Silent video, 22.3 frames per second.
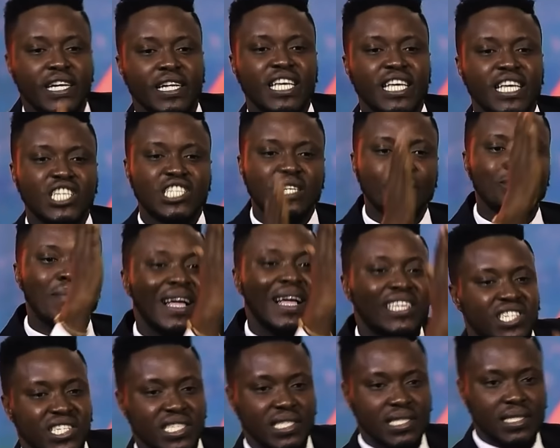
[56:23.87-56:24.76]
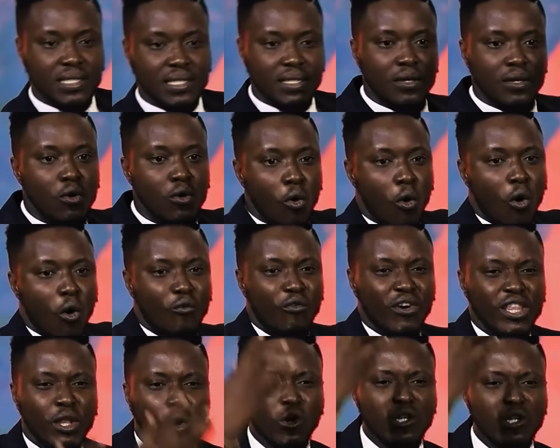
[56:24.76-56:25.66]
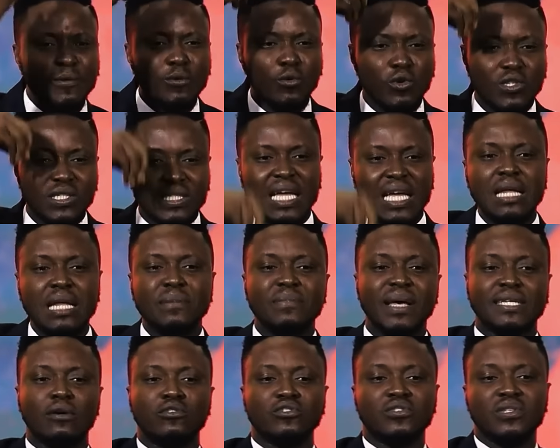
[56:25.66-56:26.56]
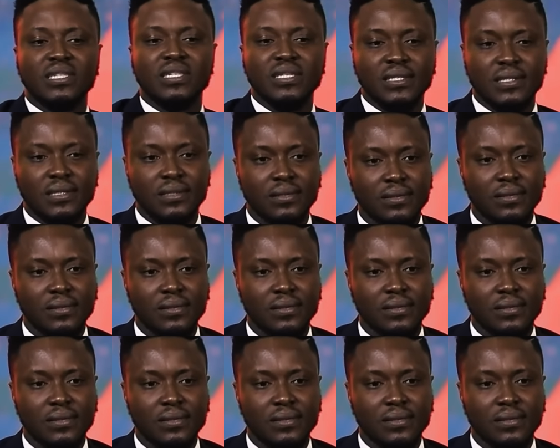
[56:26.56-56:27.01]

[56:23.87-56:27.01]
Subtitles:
each margin of what the Holy Spirit was telling me as I was reading it.